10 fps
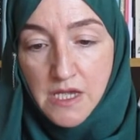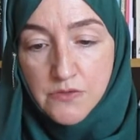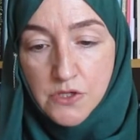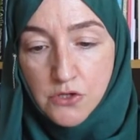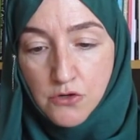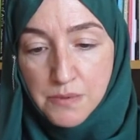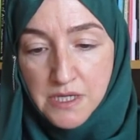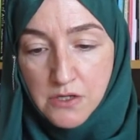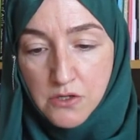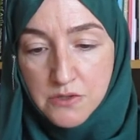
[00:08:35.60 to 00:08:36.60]
the
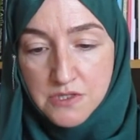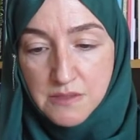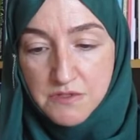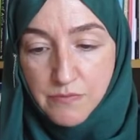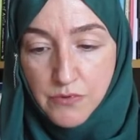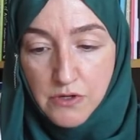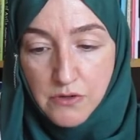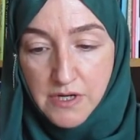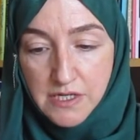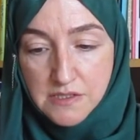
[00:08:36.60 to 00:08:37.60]
European concept of
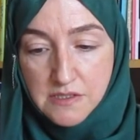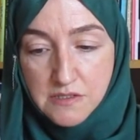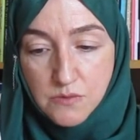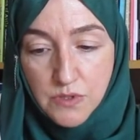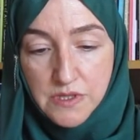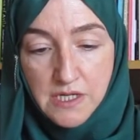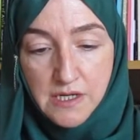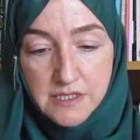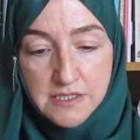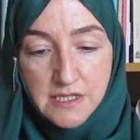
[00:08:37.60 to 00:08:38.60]
progress, with the
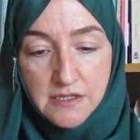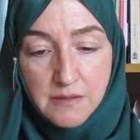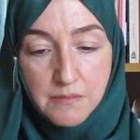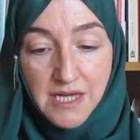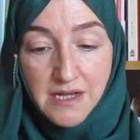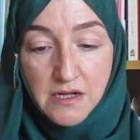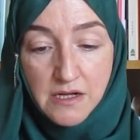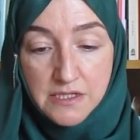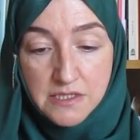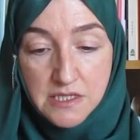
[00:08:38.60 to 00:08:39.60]
idea that
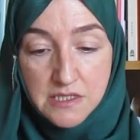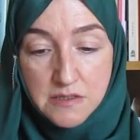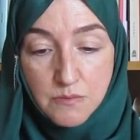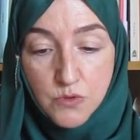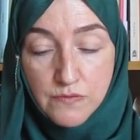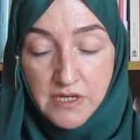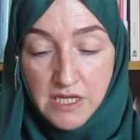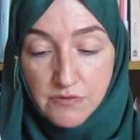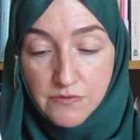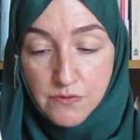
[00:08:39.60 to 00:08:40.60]
mankind is moving
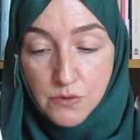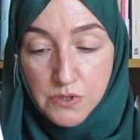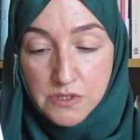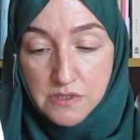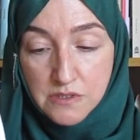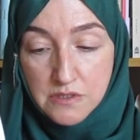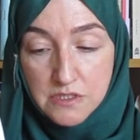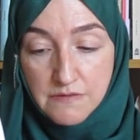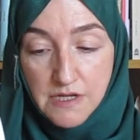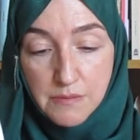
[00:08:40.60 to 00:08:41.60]
ever forward,
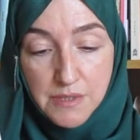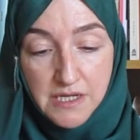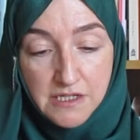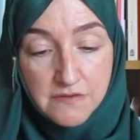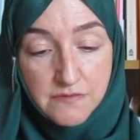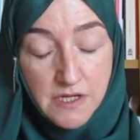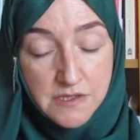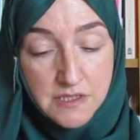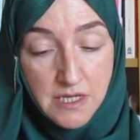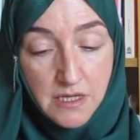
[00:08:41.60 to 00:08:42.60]
developing and
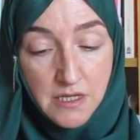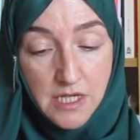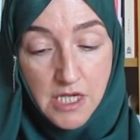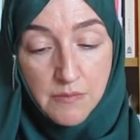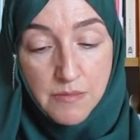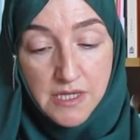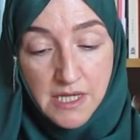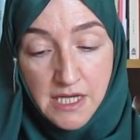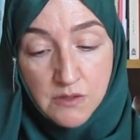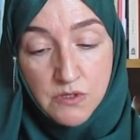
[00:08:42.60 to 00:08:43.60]
advancing,
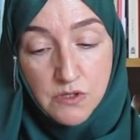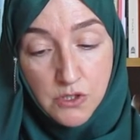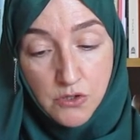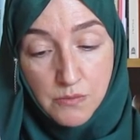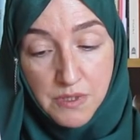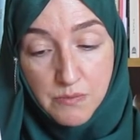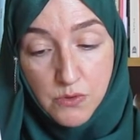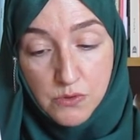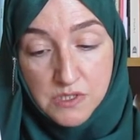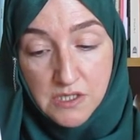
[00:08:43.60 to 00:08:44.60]
began with Europe
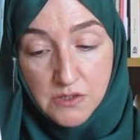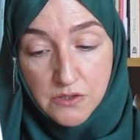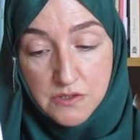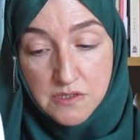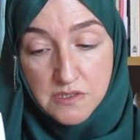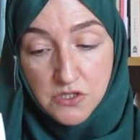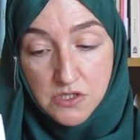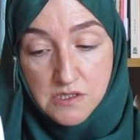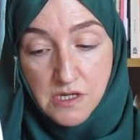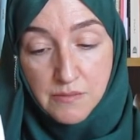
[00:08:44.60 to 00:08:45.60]
importing goods such
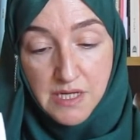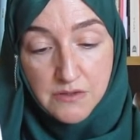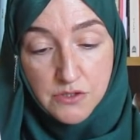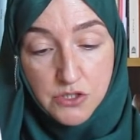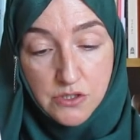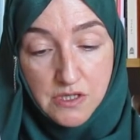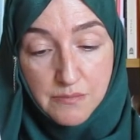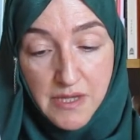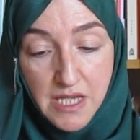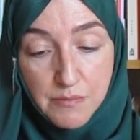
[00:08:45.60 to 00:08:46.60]
as gunpowder, sugar
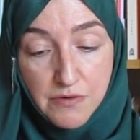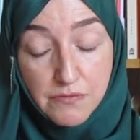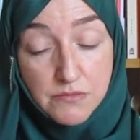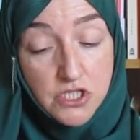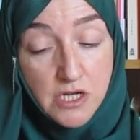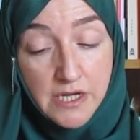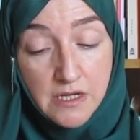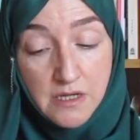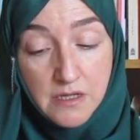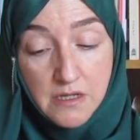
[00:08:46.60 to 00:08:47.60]
and paper from
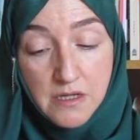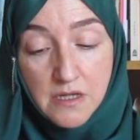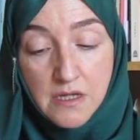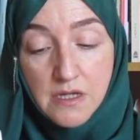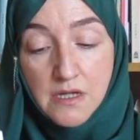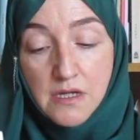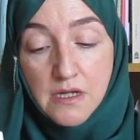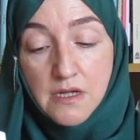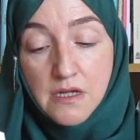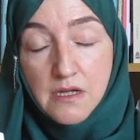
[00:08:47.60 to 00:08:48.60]
China.
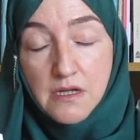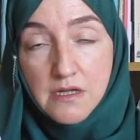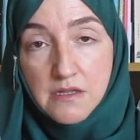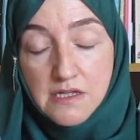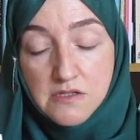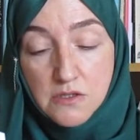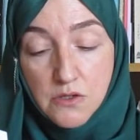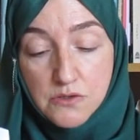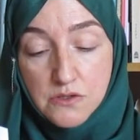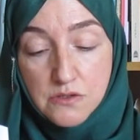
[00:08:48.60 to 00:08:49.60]
That's a
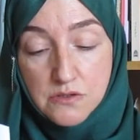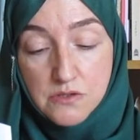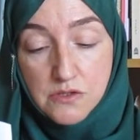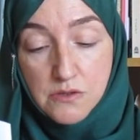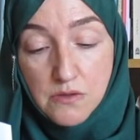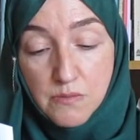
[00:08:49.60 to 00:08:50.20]
nod to